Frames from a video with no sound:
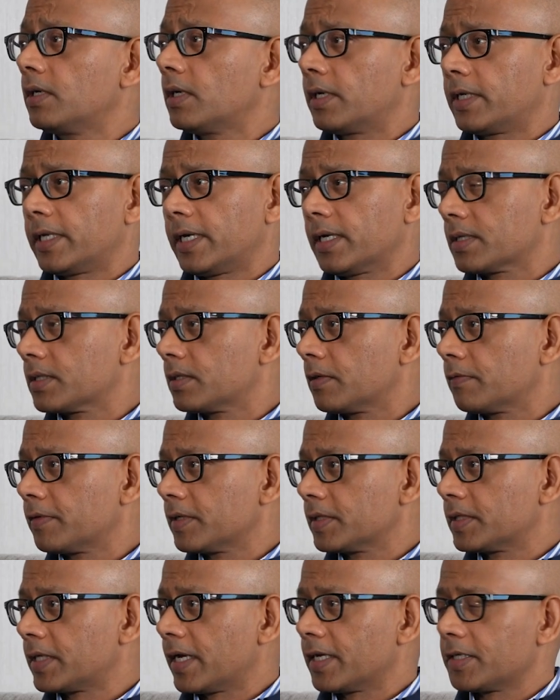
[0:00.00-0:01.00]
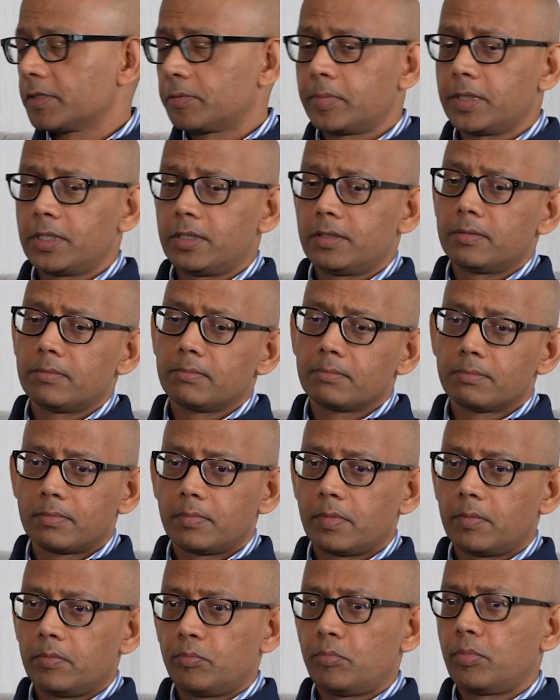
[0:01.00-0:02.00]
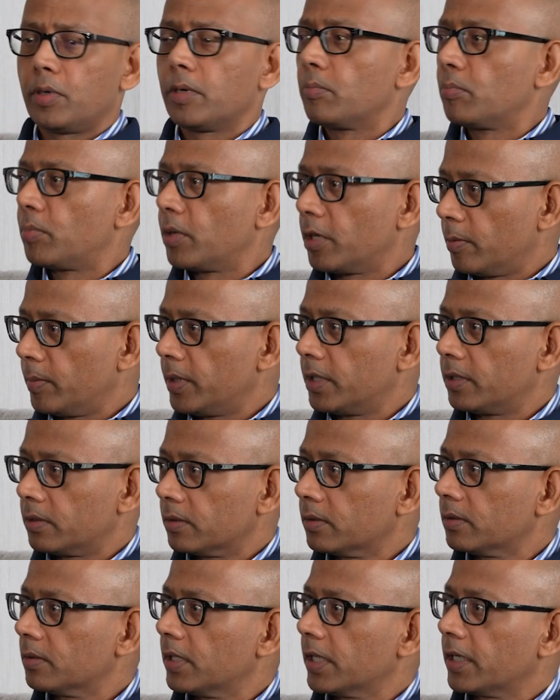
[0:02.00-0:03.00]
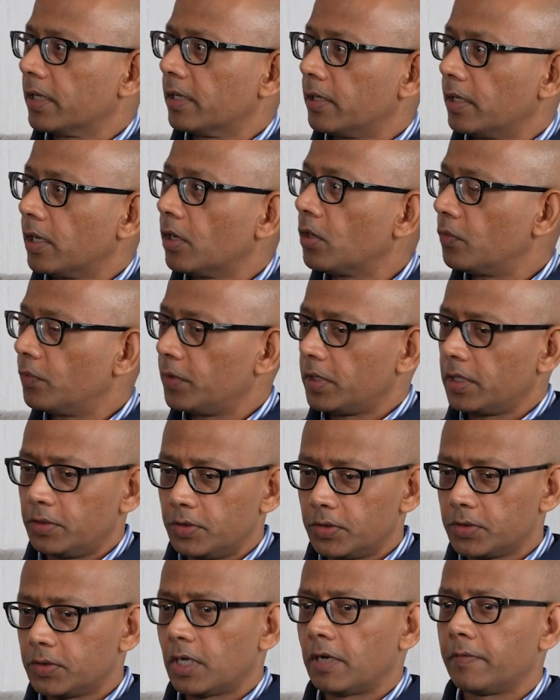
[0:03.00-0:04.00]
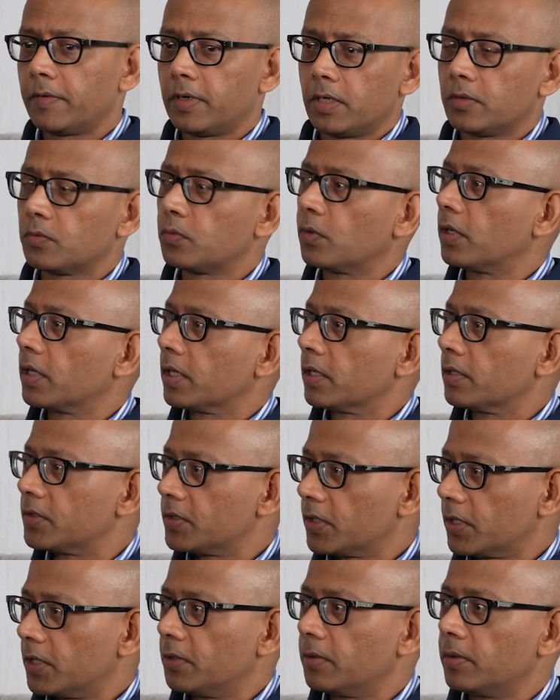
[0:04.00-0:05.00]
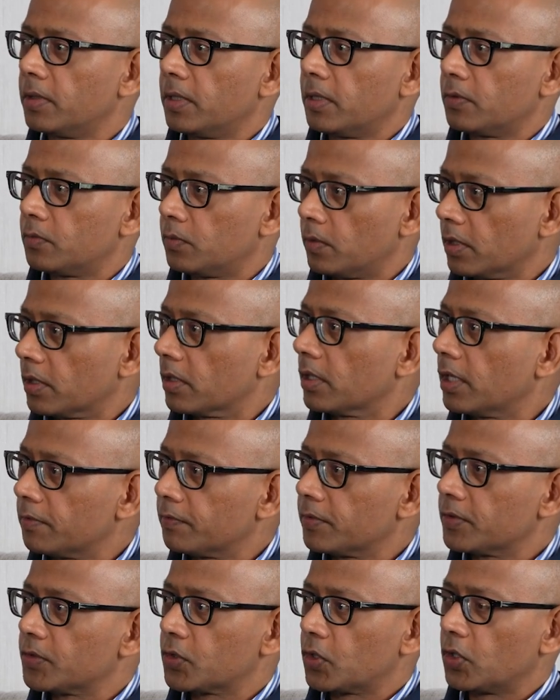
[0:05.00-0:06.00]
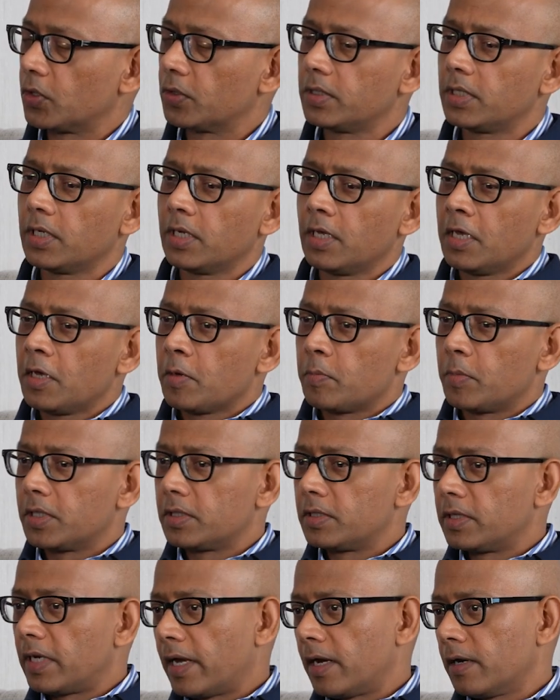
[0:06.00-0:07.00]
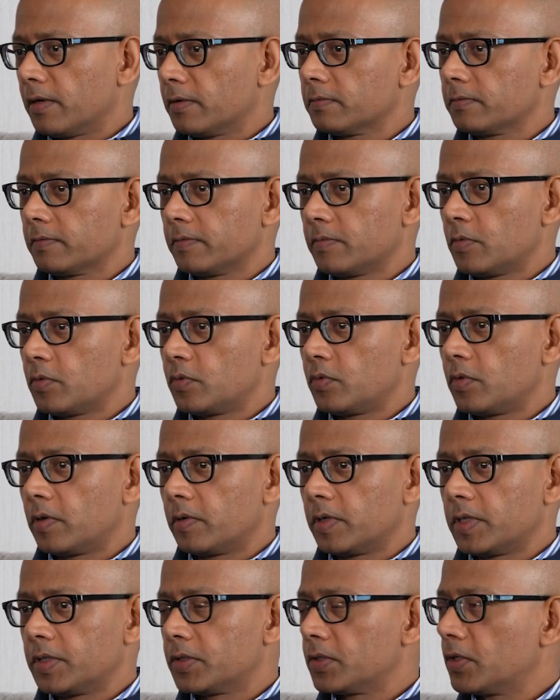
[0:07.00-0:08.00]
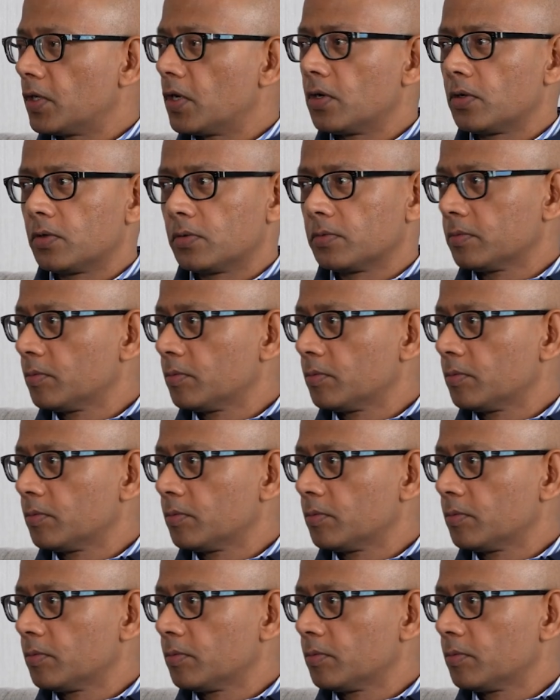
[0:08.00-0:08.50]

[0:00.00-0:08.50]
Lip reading: attack surface has been perimeter, we used to have a network and secure the network, life was good. But now there is no